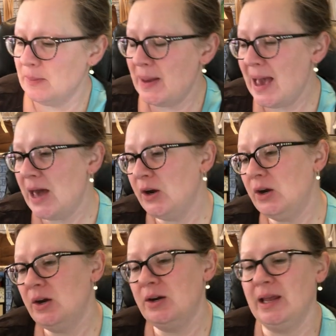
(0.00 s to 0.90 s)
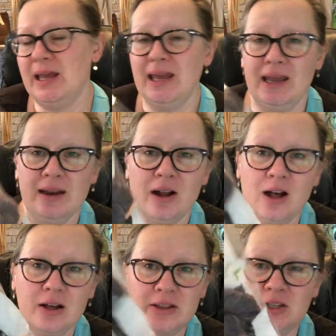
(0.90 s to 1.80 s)
the pattern and
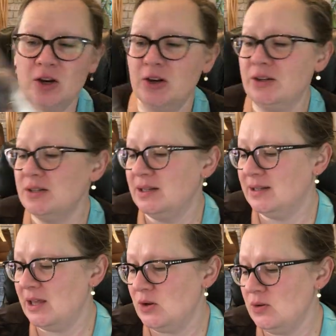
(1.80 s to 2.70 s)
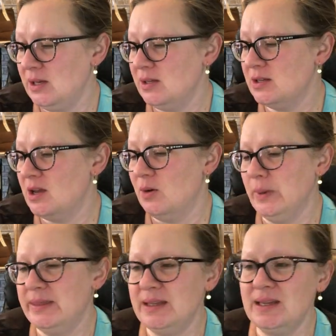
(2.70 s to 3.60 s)
all the yarn that you need to go
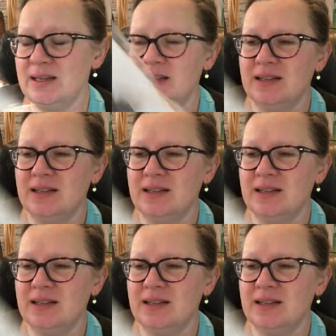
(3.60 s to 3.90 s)
with it.